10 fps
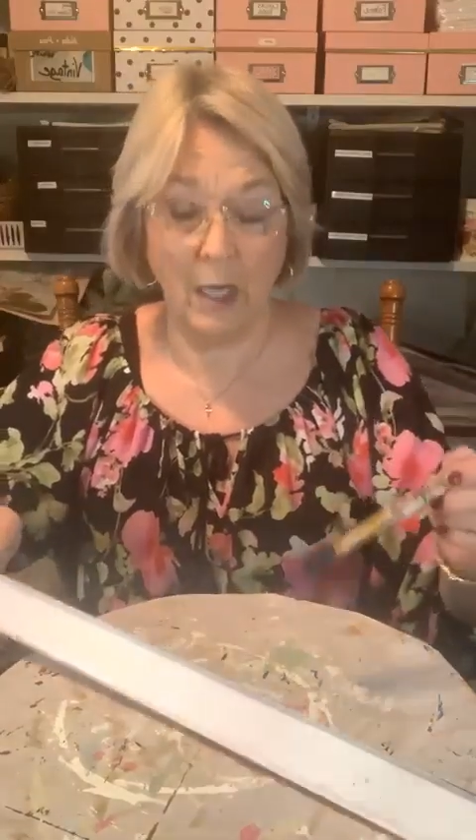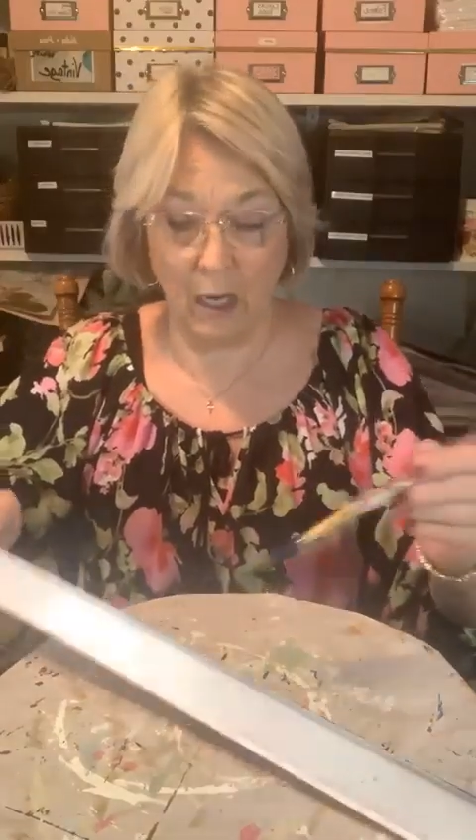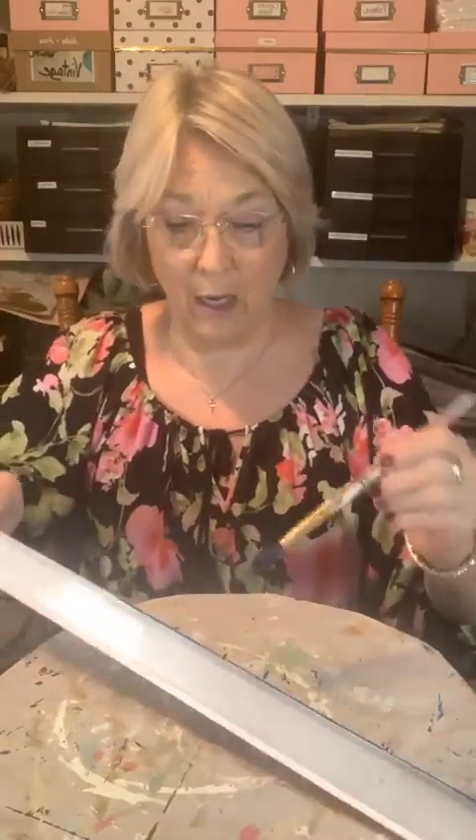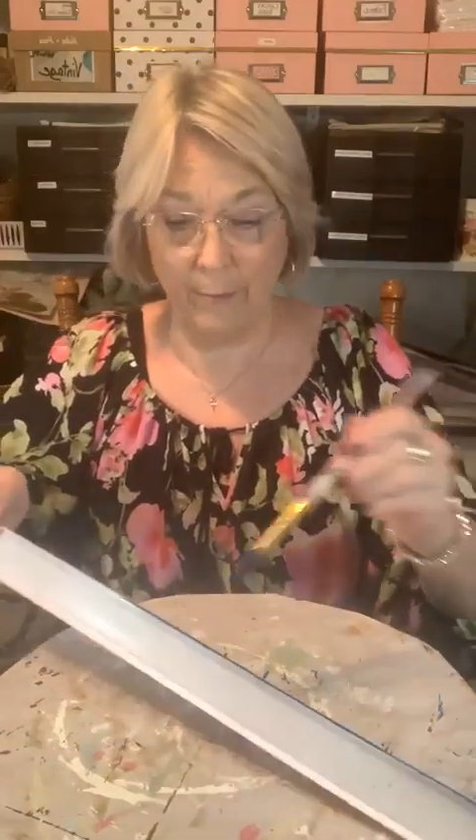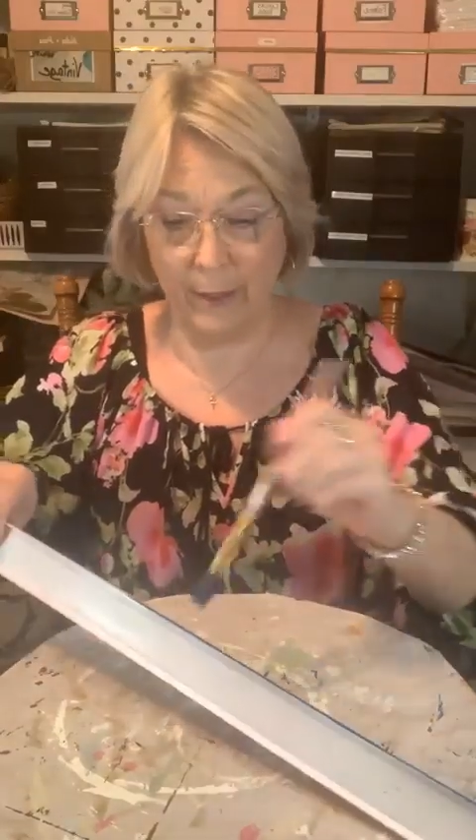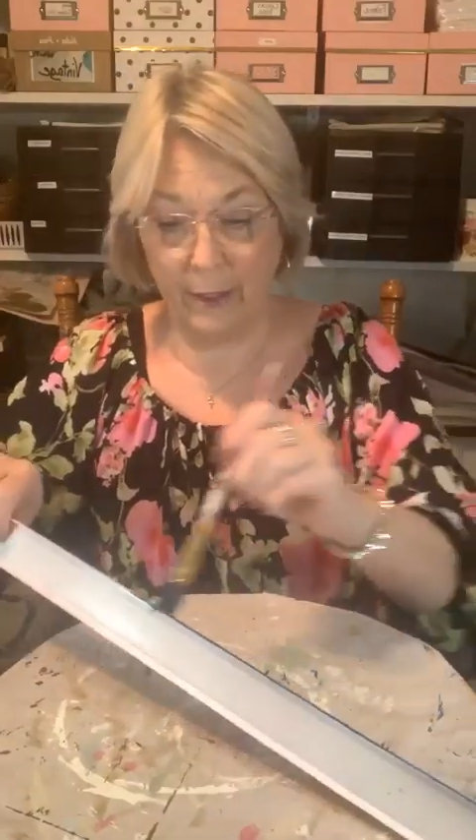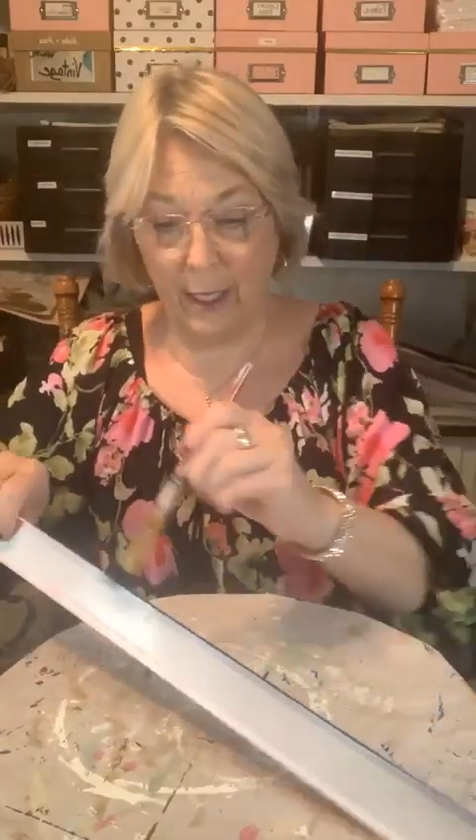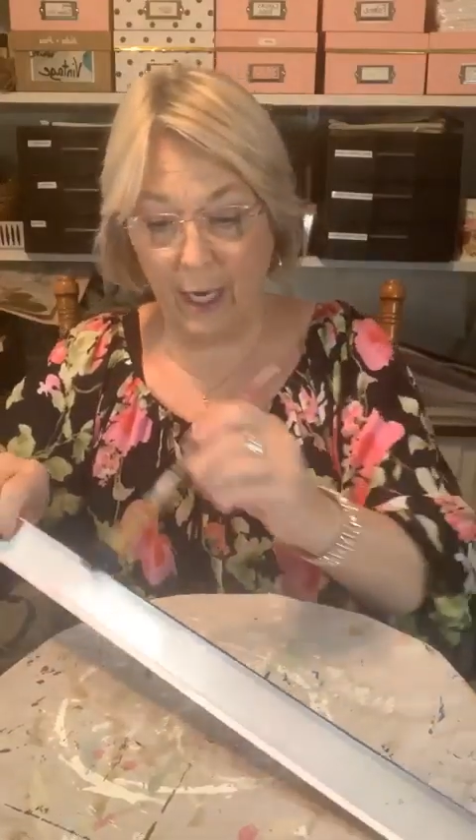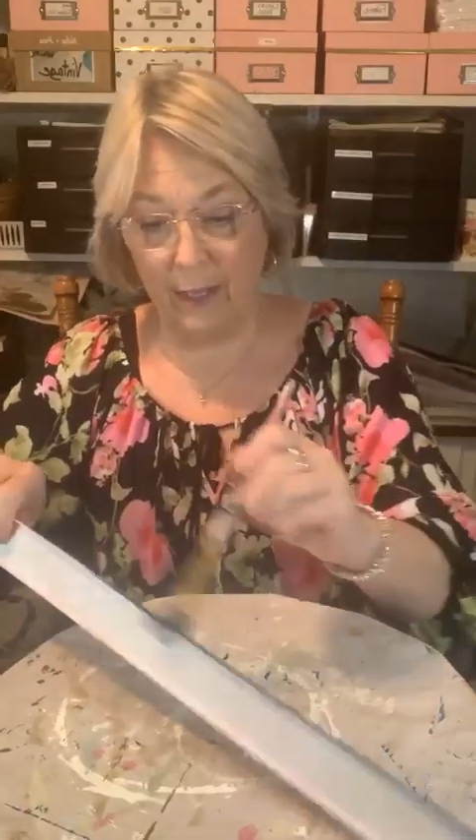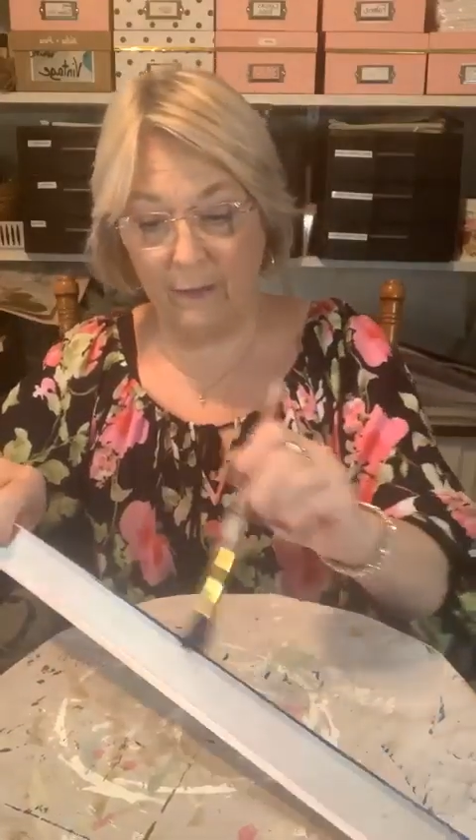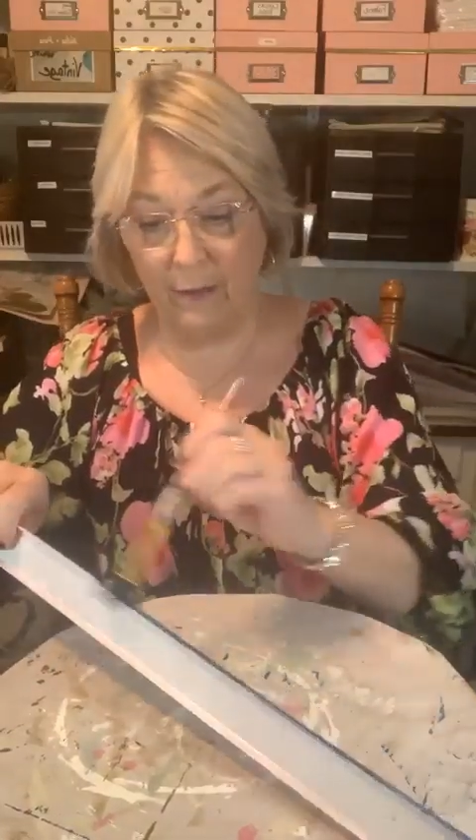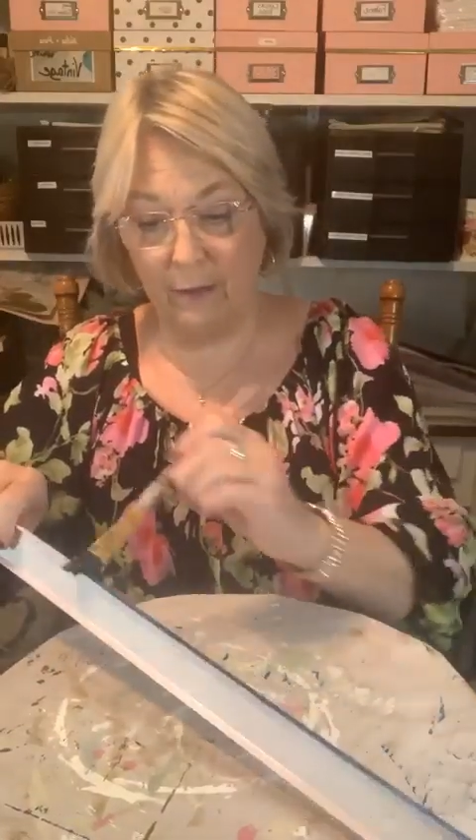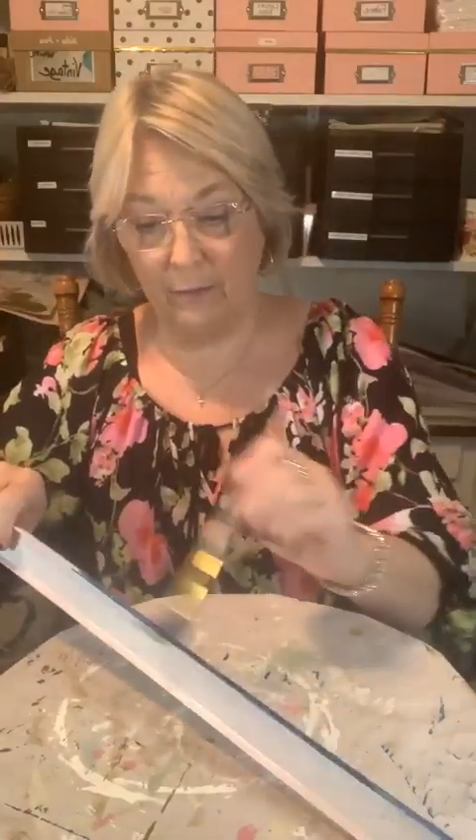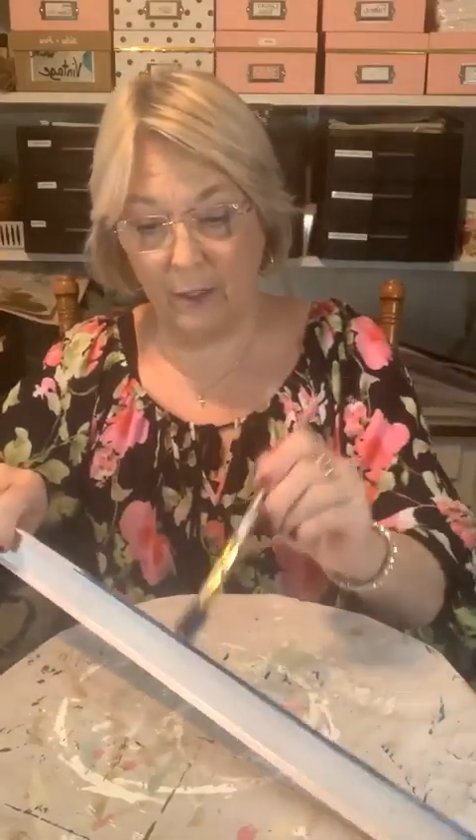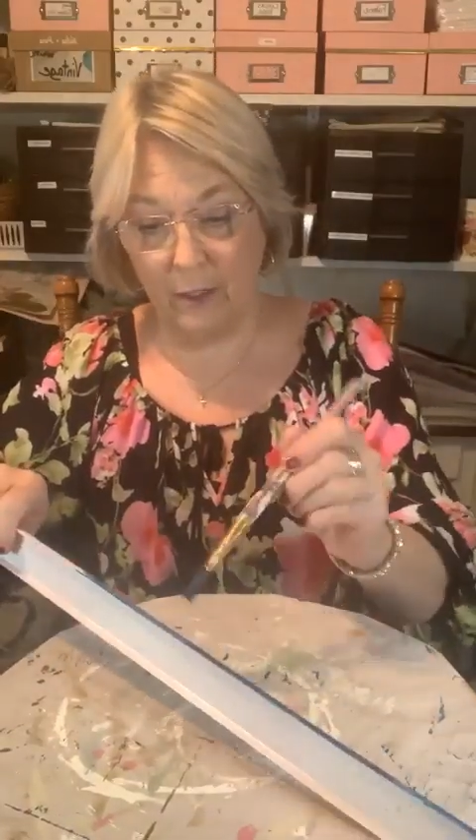top and the,